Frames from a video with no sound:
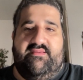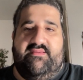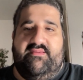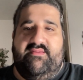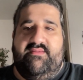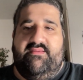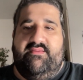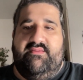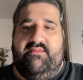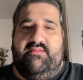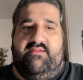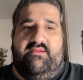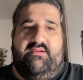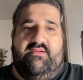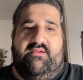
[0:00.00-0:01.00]

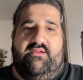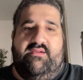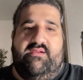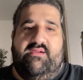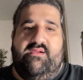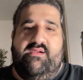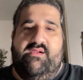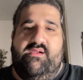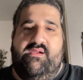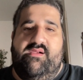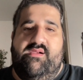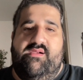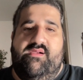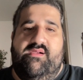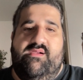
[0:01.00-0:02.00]

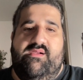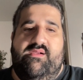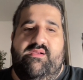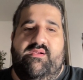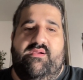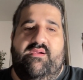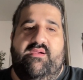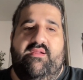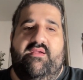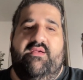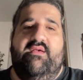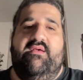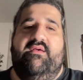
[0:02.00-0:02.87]
Nobody speaks.